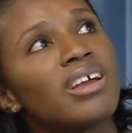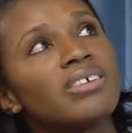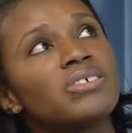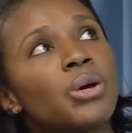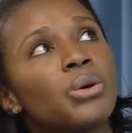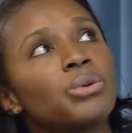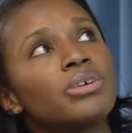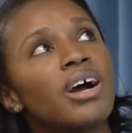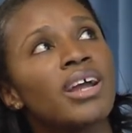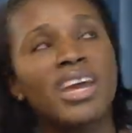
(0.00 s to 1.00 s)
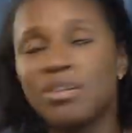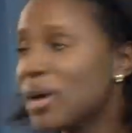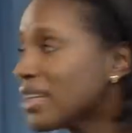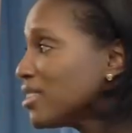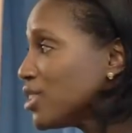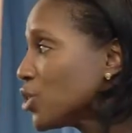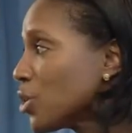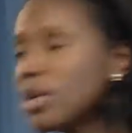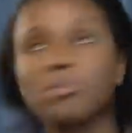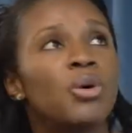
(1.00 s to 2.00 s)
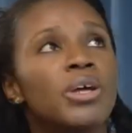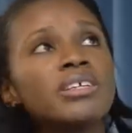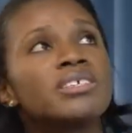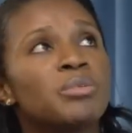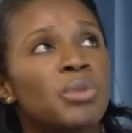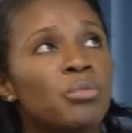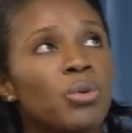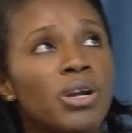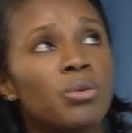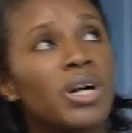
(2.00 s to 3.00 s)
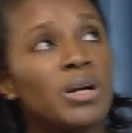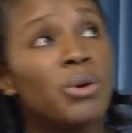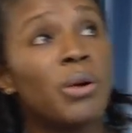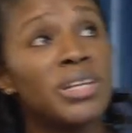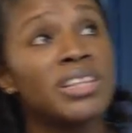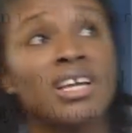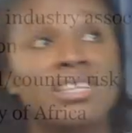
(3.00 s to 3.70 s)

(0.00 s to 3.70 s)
So again, back to the turning point, the tipping point, what, what we think